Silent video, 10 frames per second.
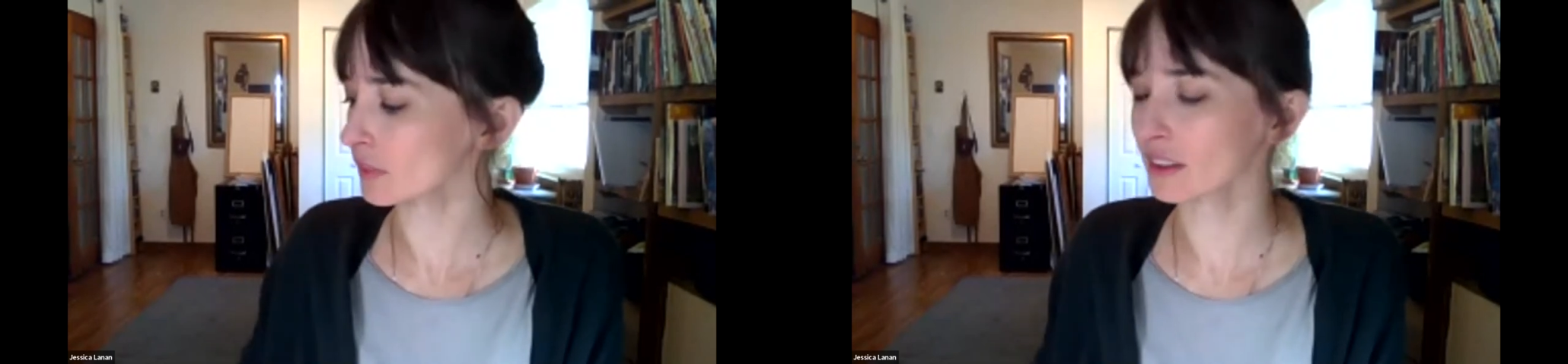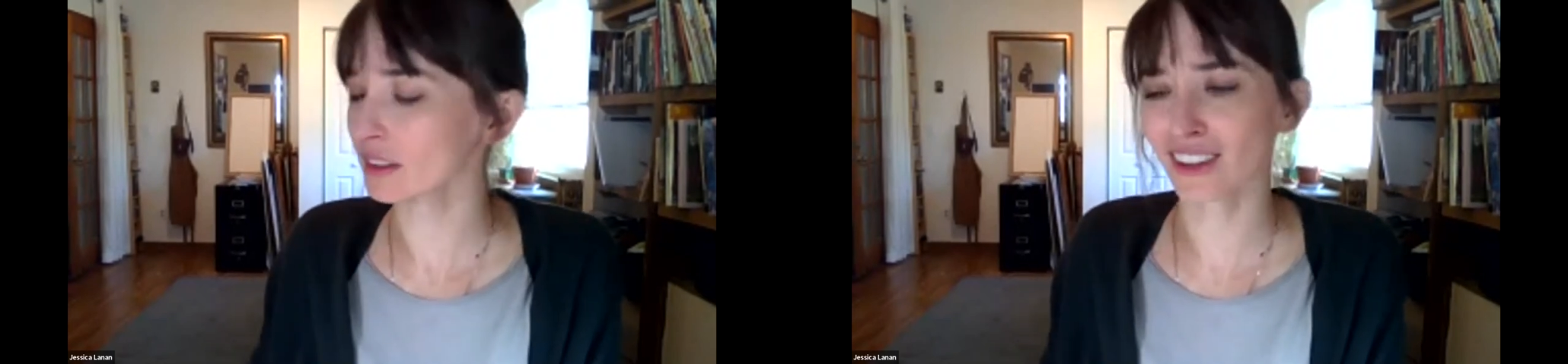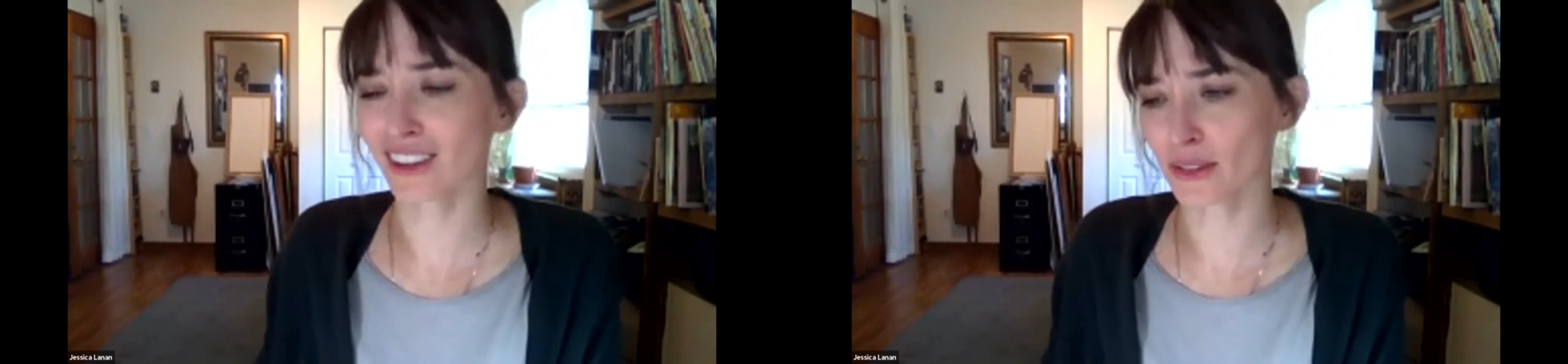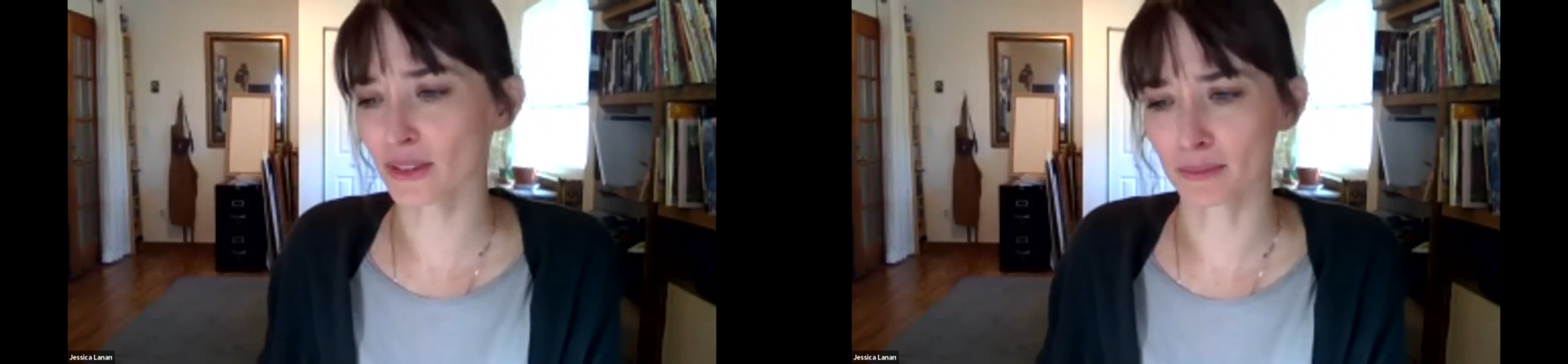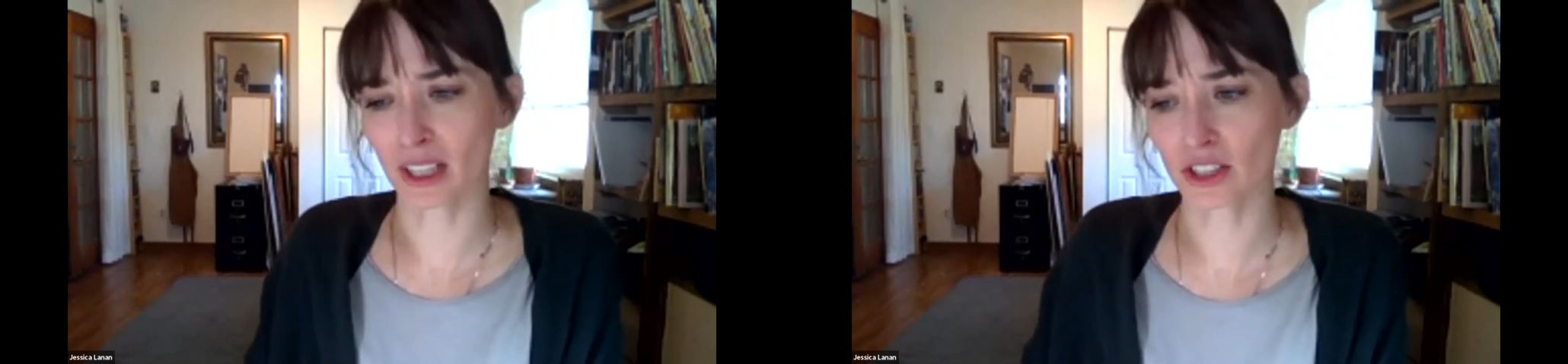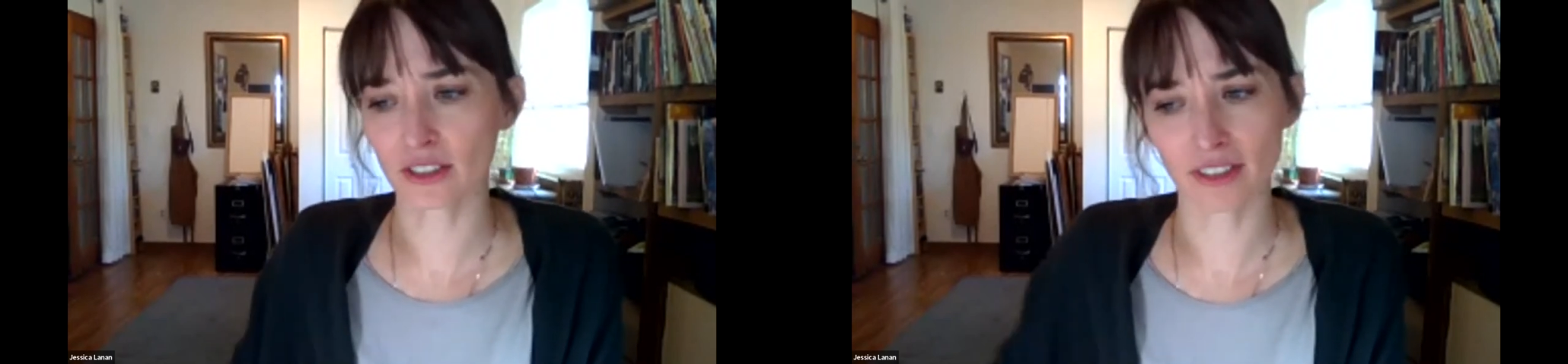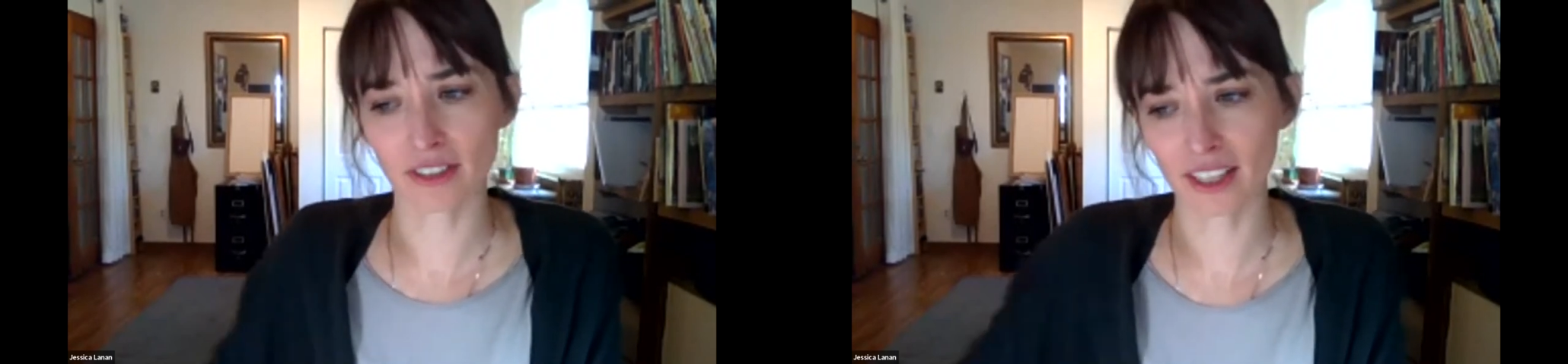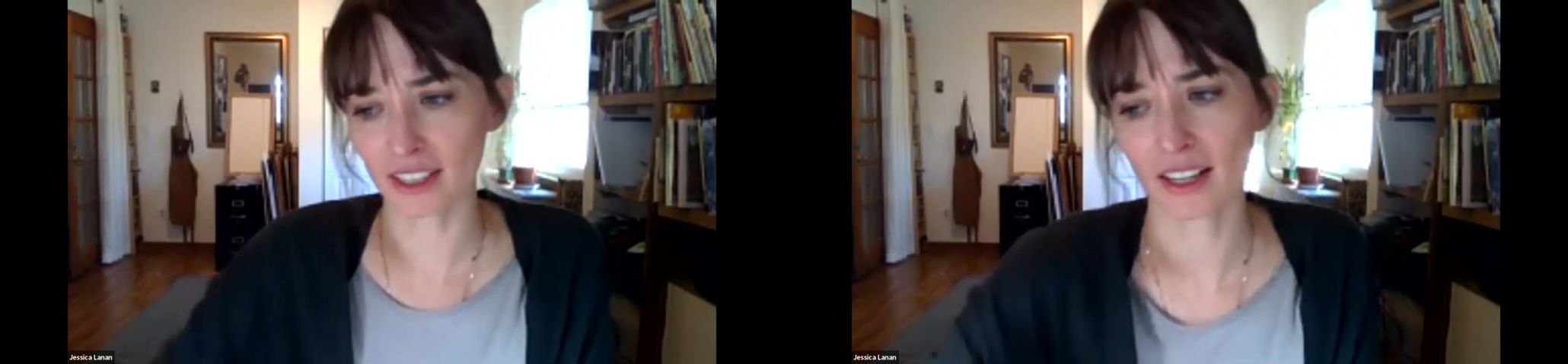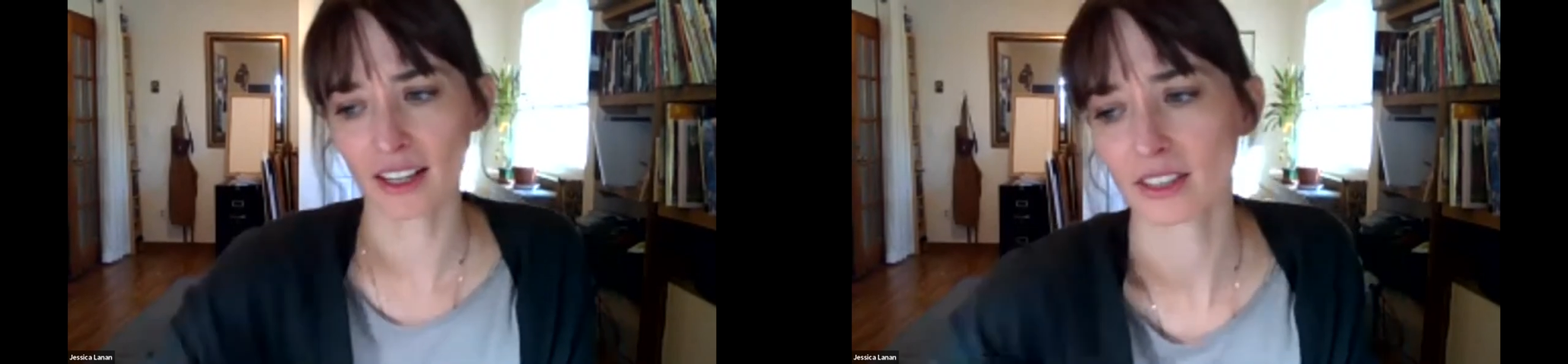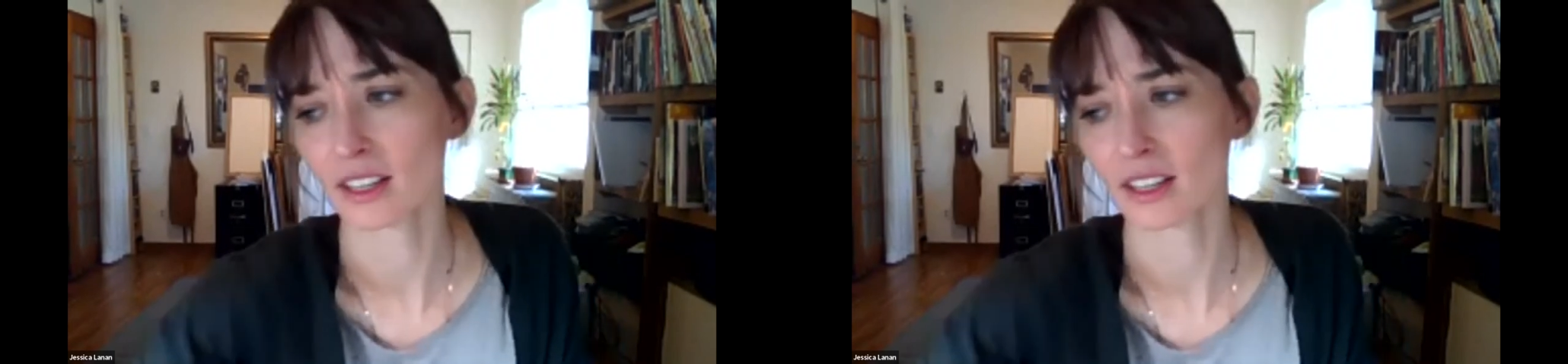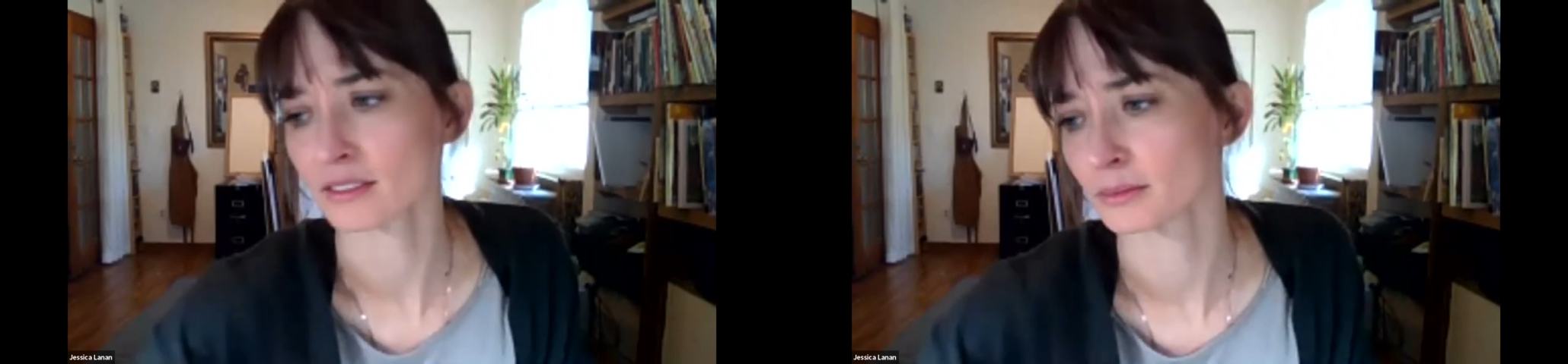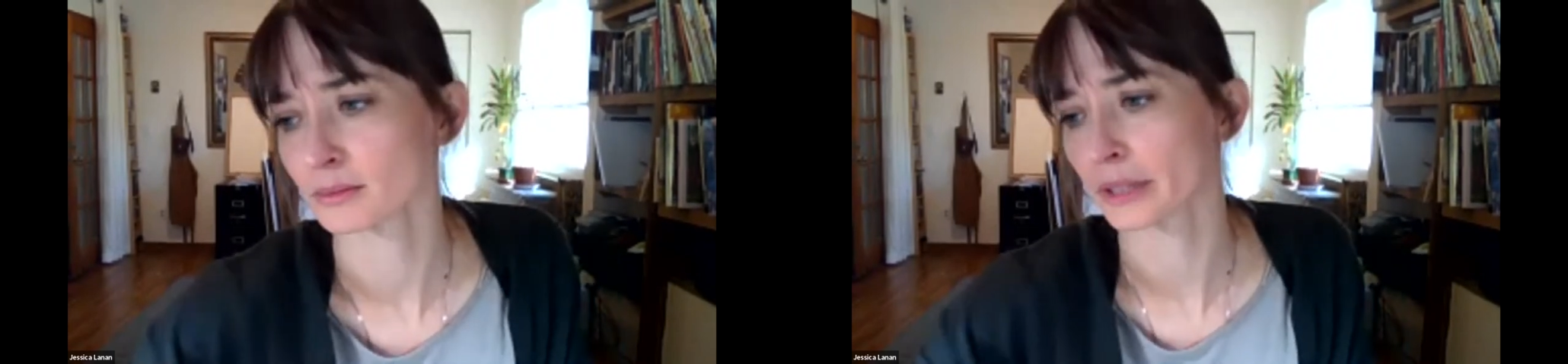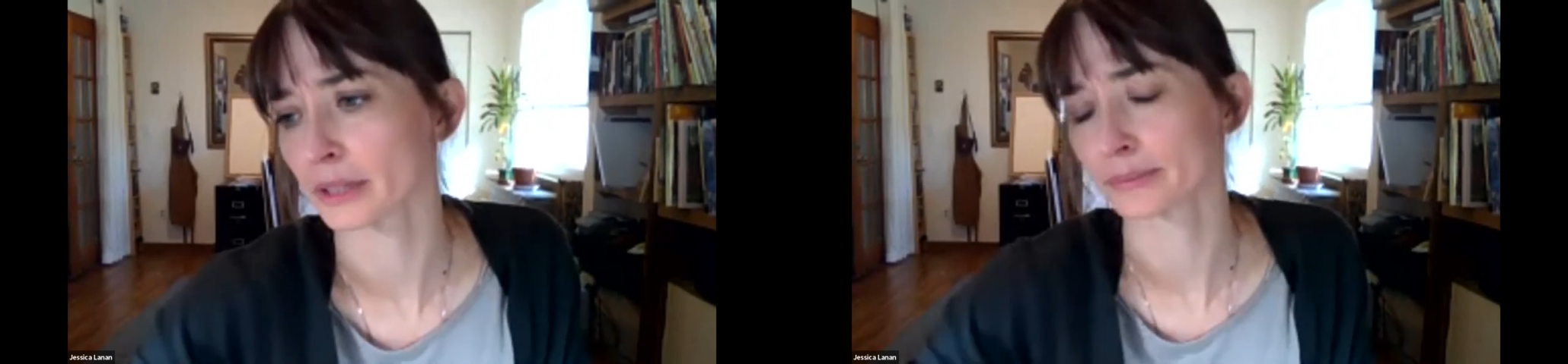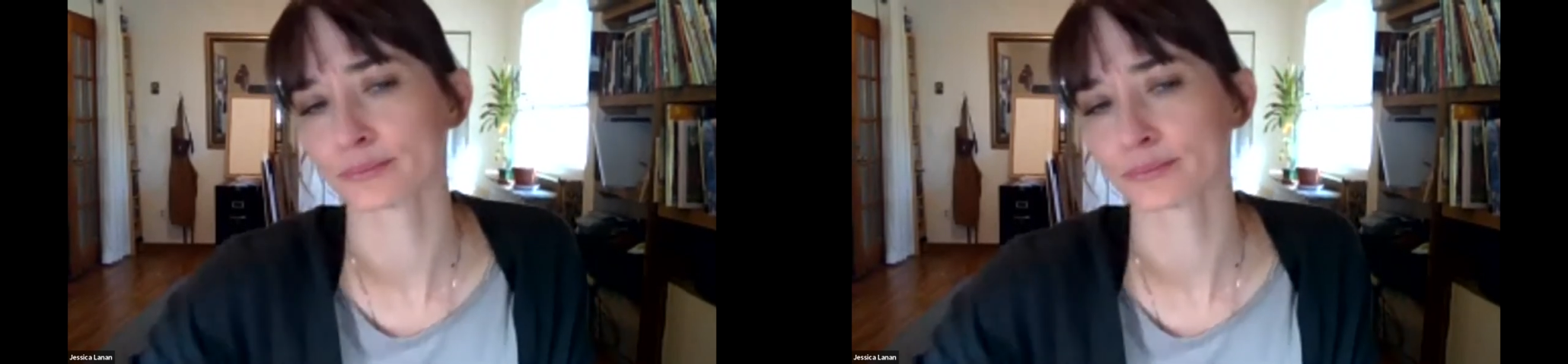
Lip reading: that also I'm not sure if I can announce yet, but